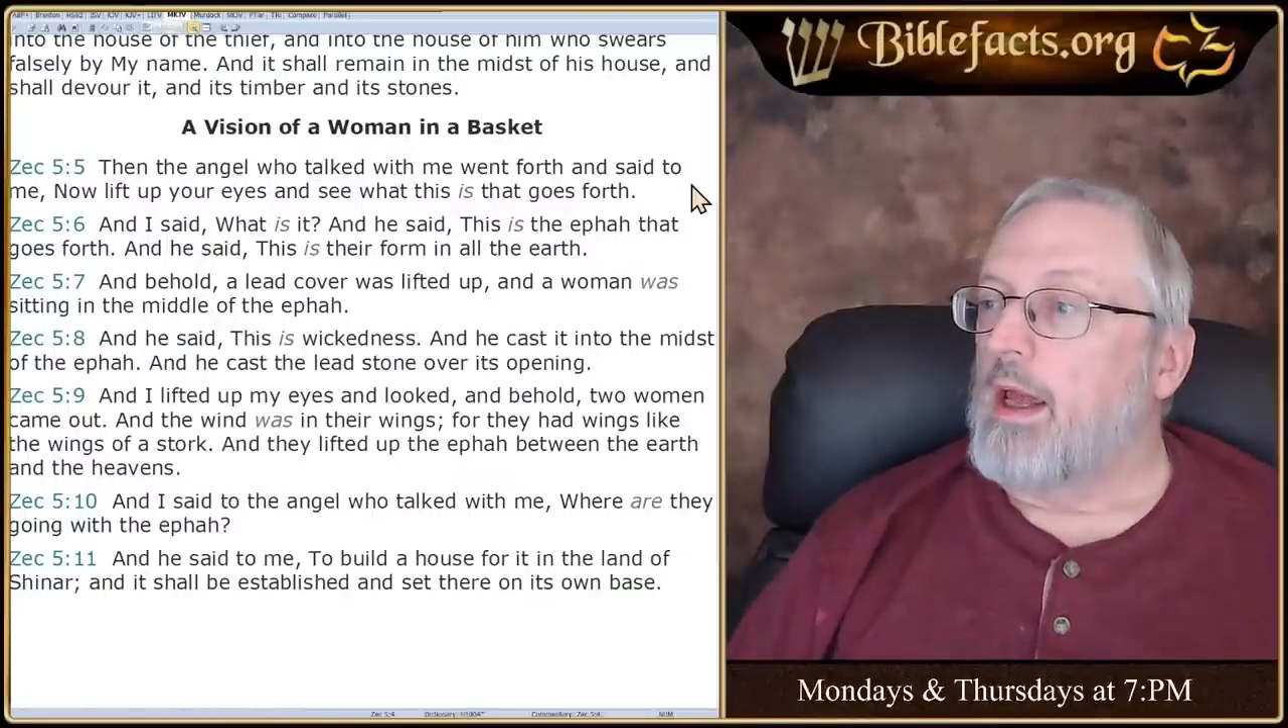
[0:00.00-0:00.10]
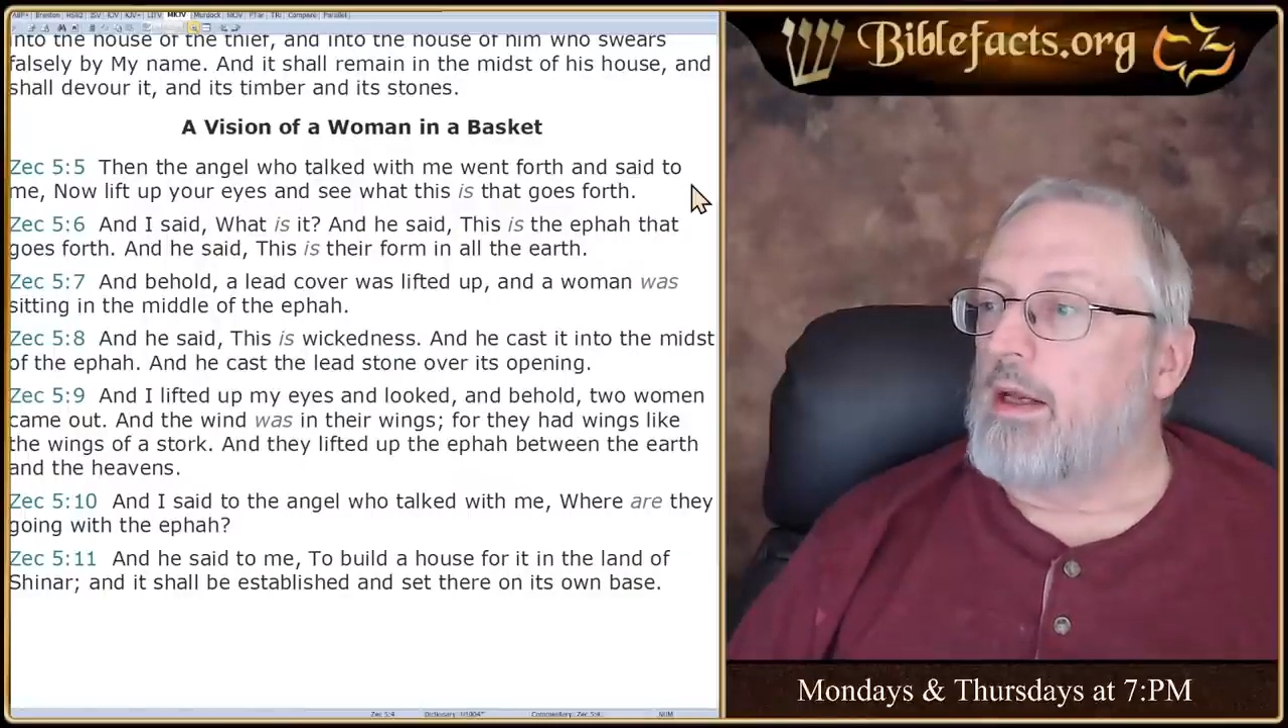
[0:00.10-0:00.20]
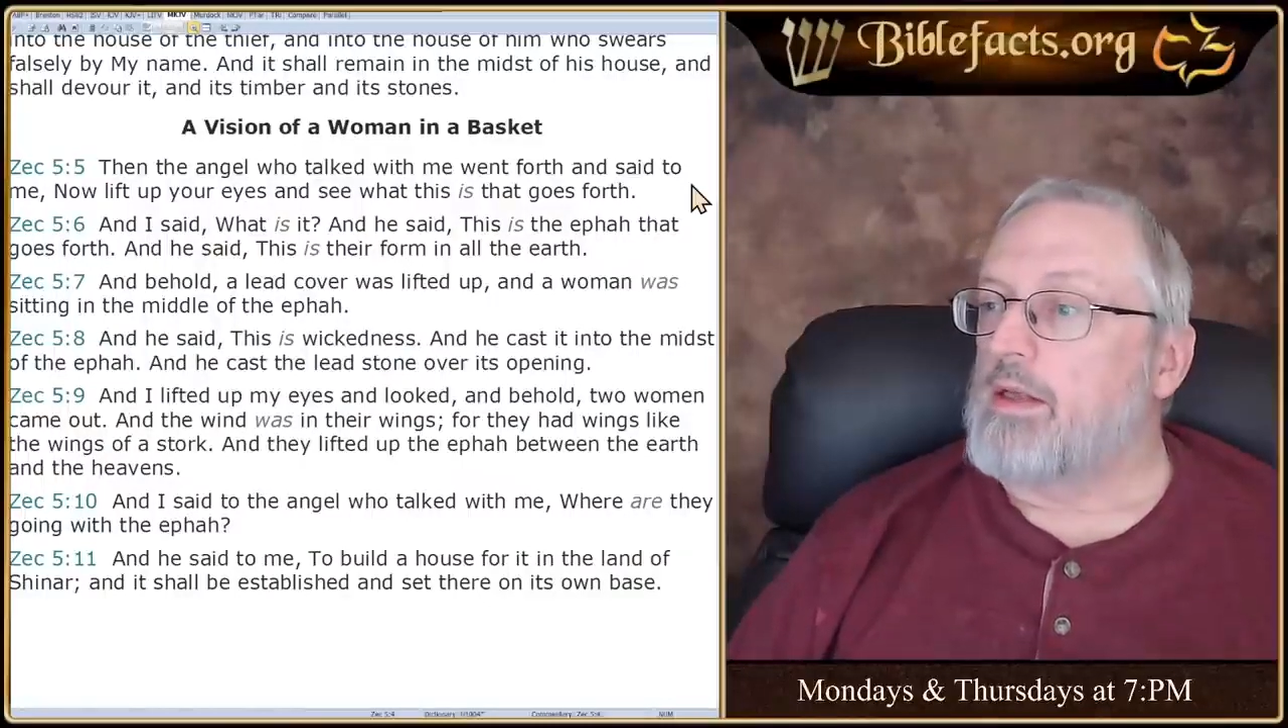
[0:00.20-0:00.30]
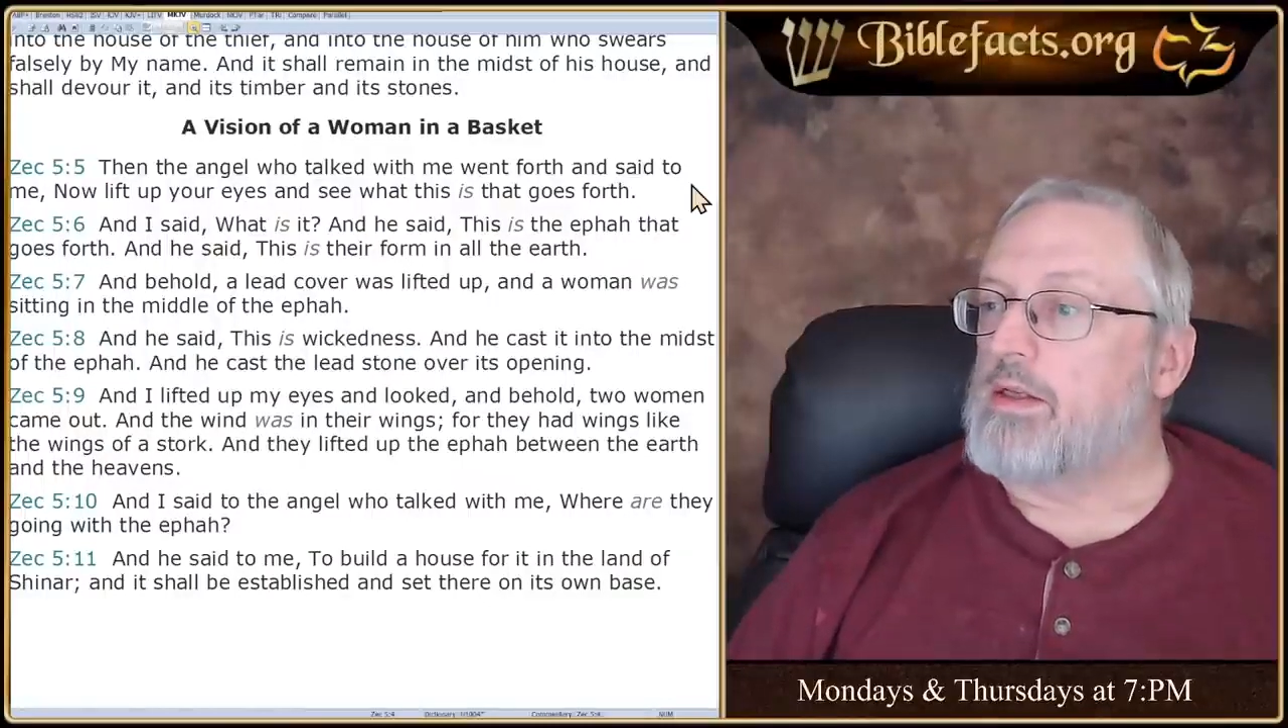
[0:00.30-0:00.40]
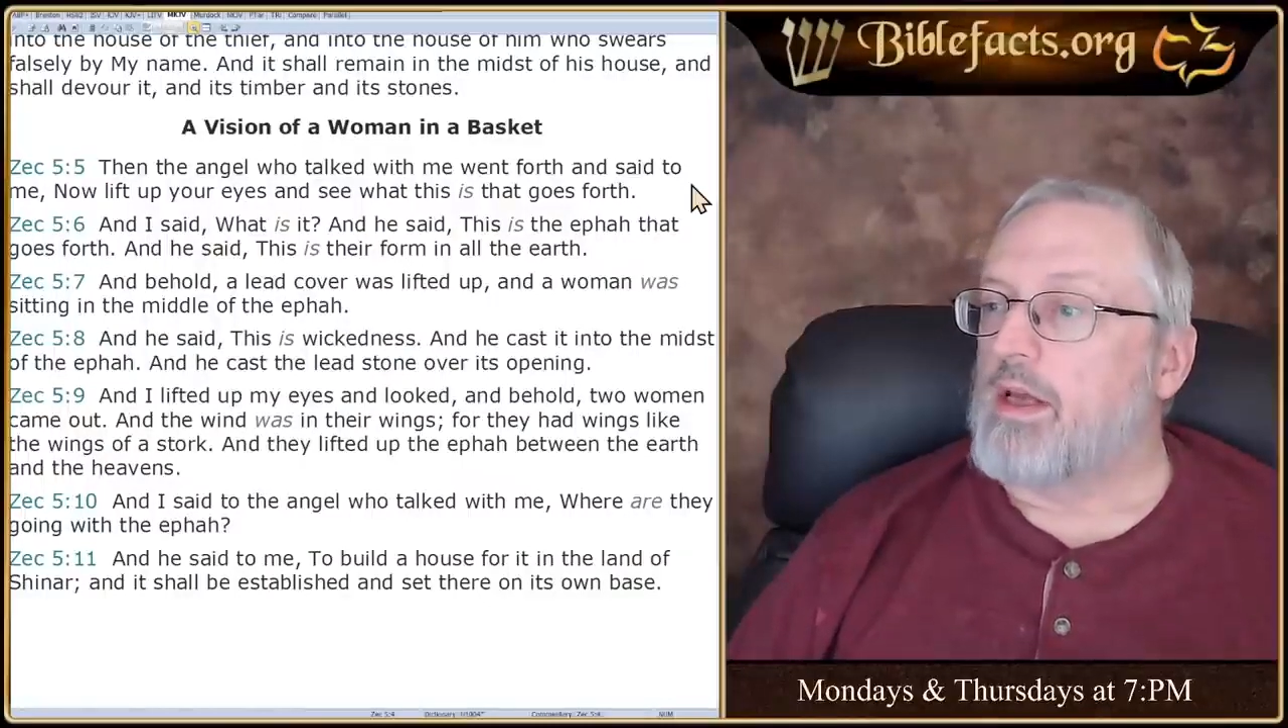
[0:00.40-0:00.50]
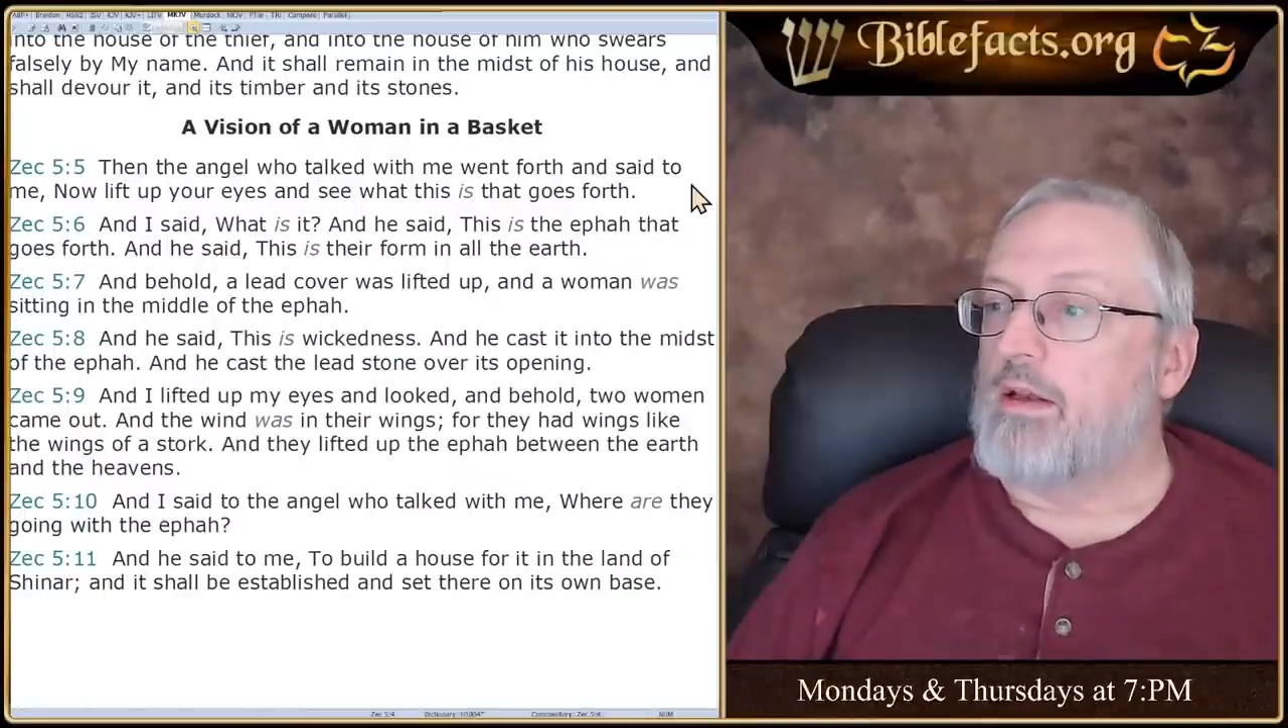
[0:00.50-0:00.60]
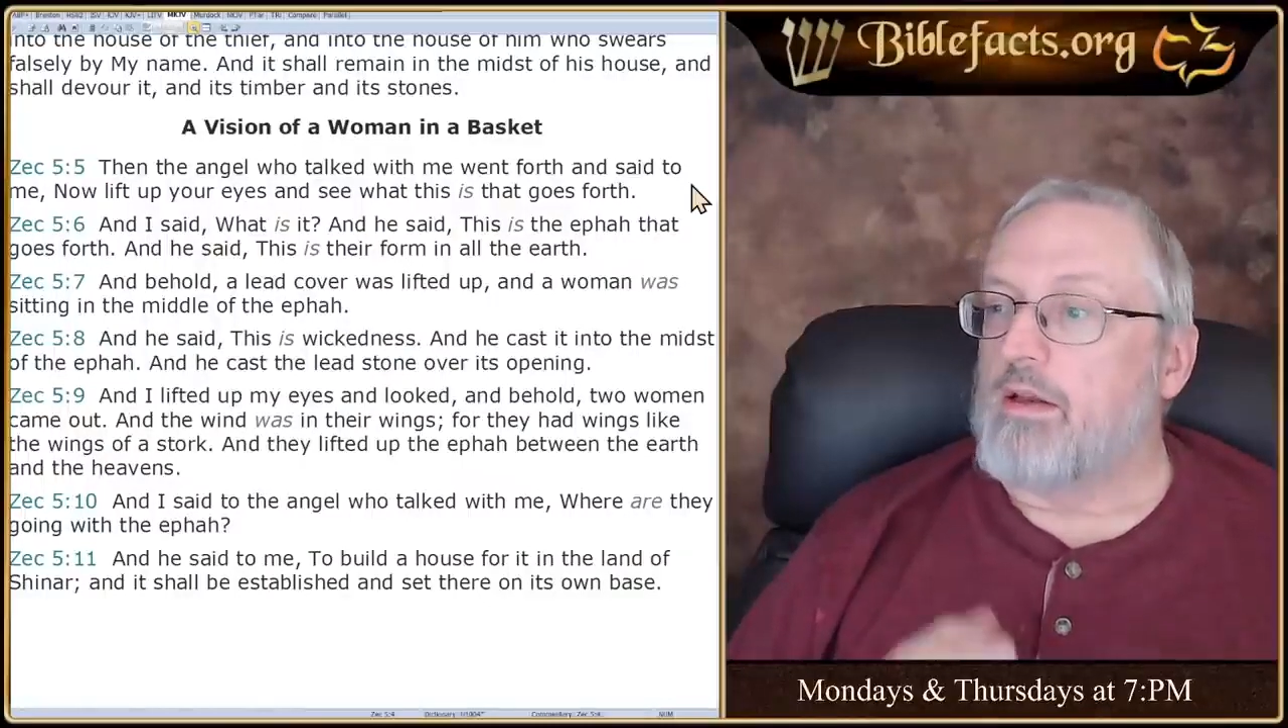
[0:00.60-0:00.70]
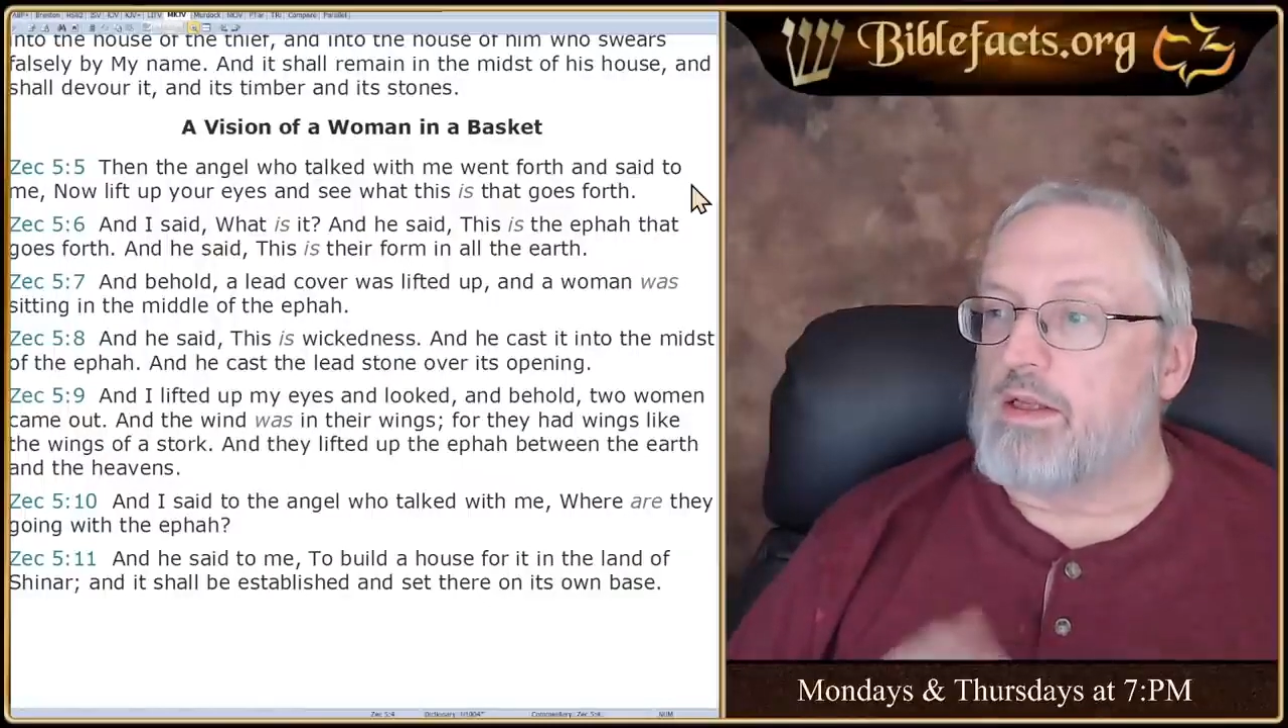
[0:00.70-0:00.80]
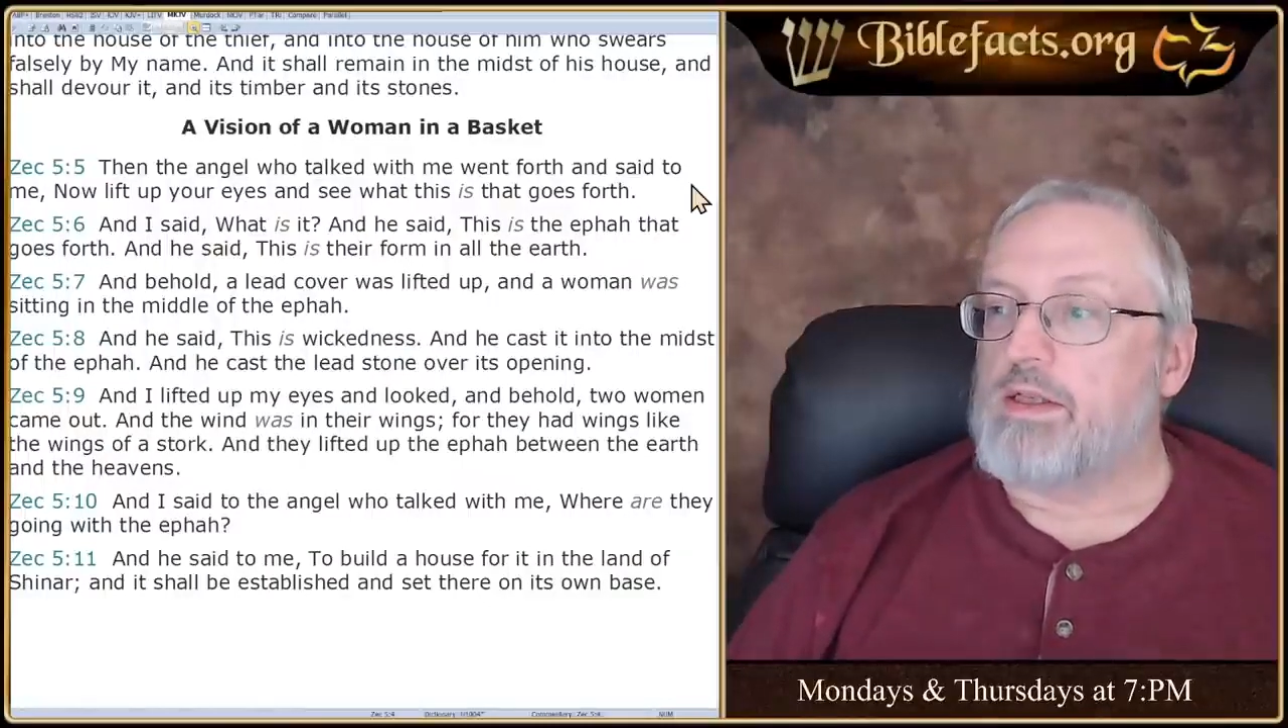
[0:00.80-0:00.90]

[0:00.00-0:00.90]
And he said,